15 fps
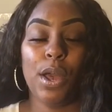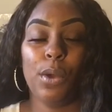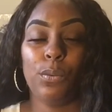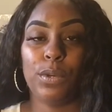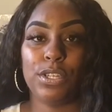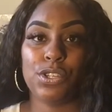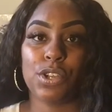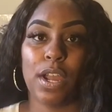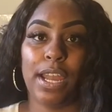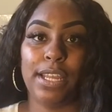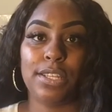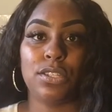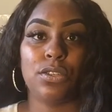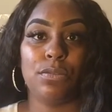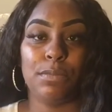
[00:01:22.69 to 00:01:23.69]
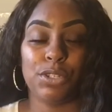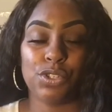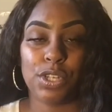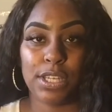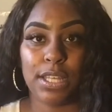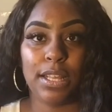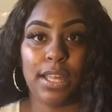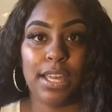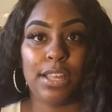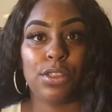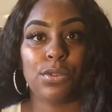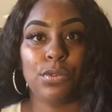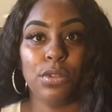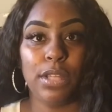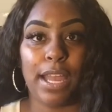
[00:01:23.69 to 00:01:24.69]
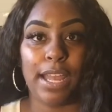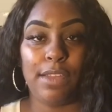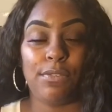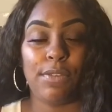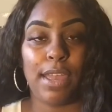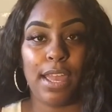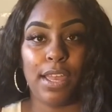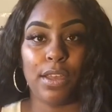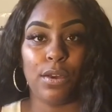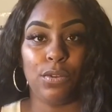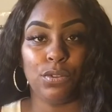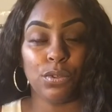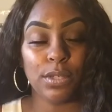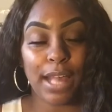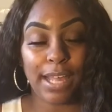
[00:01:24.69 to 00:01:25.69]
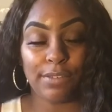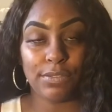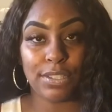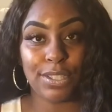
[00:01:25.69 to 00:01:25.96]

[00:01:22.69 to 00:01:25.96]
when trying to matriculate through life and go through life.